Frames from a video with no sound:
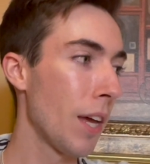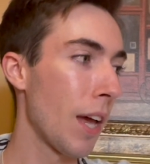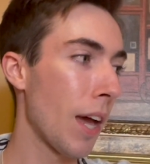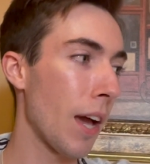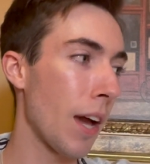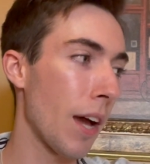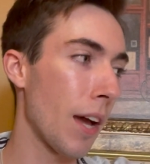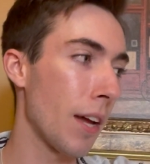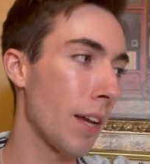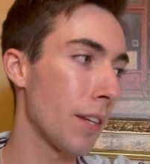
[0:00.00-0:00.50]

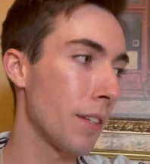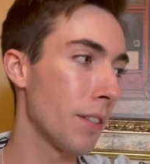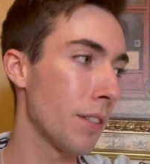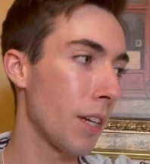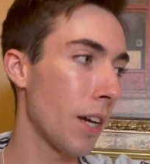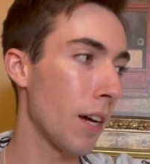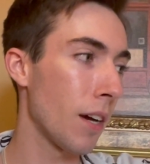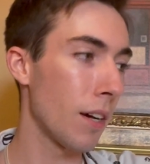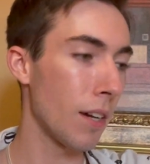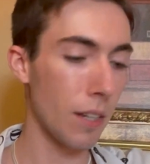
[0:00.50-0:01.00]
And
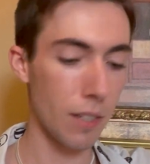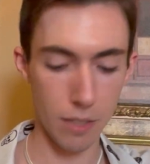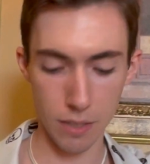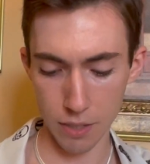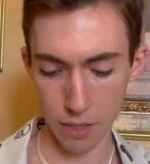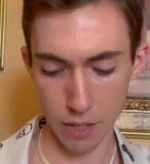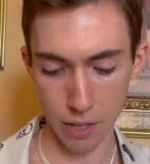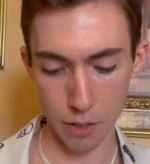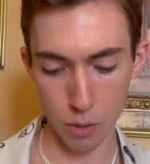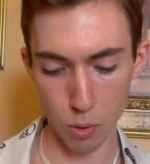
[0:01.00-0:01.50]

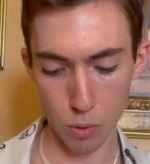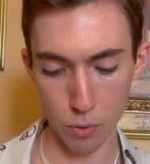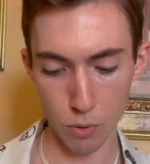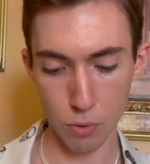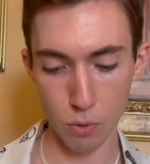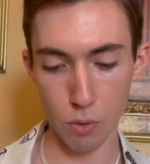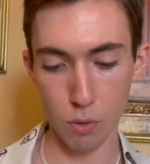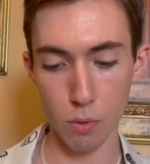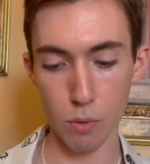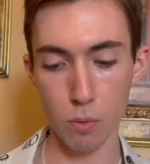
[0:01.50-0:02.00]
I
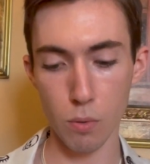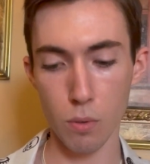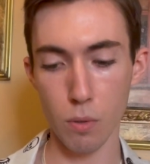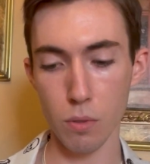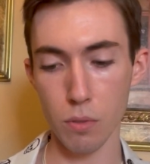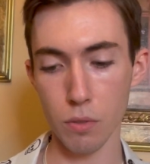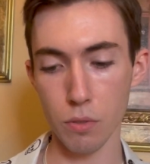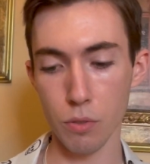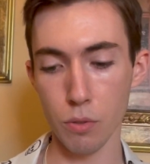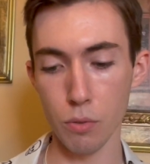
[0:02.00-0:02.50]
also
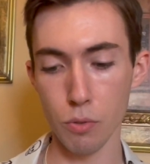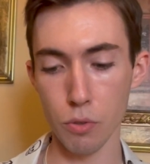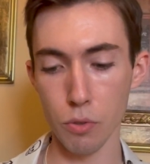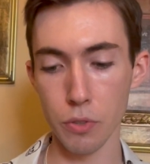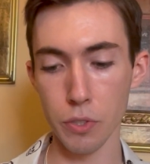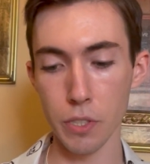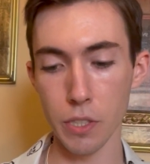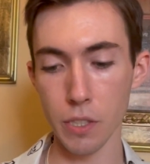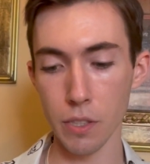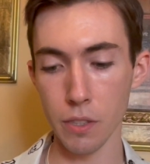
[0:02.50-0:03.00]

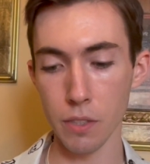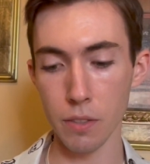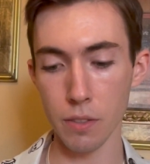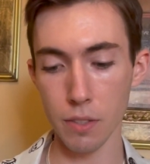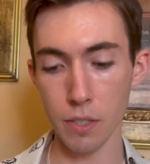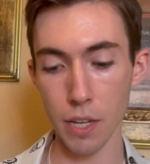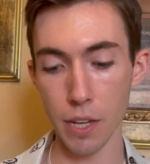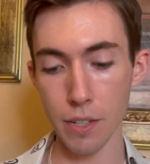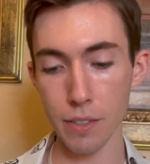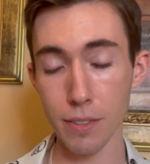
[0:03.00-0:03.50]
usually these
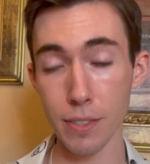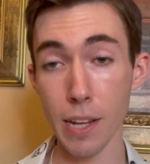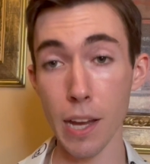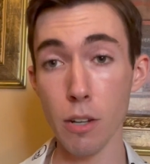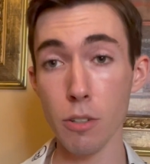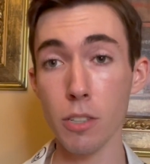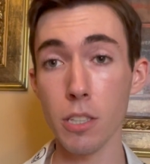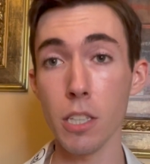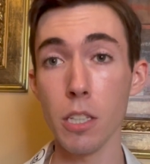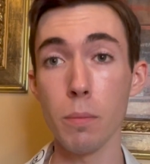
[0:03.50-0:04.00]
days now
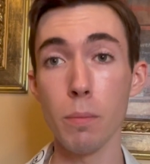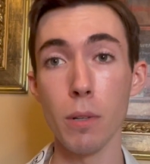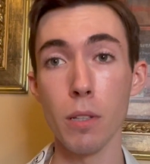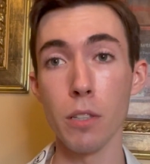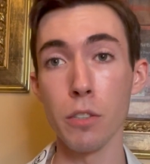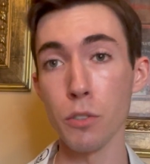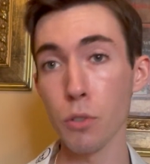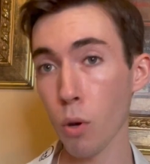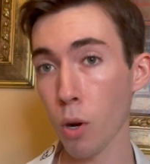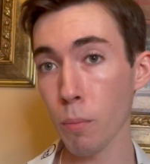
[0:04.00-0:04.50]
keep a
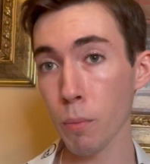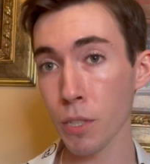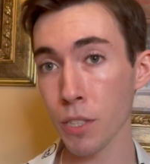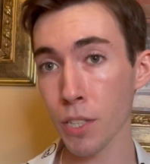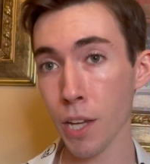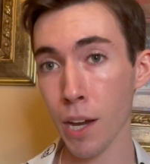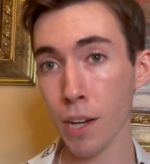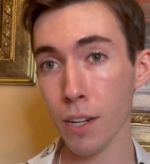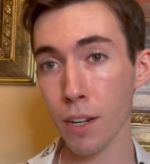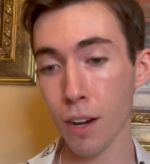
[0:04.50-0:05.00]
Lenormand
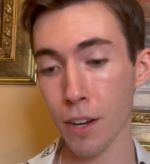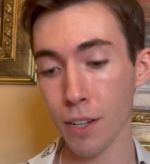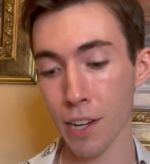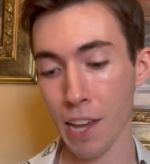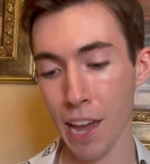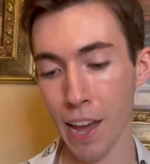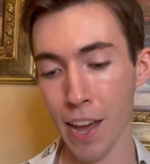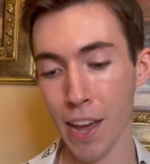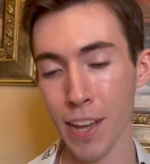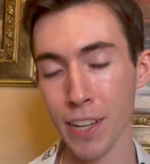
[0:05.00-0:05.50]
deck on
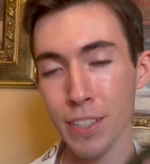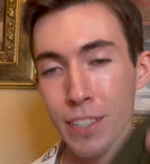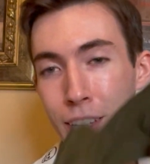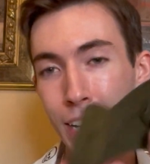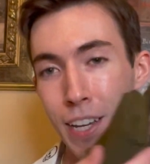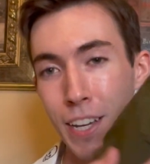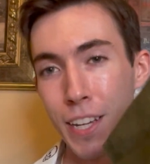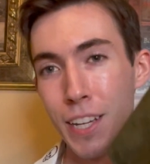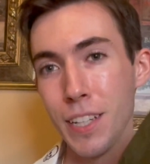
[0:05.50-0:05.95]
hand.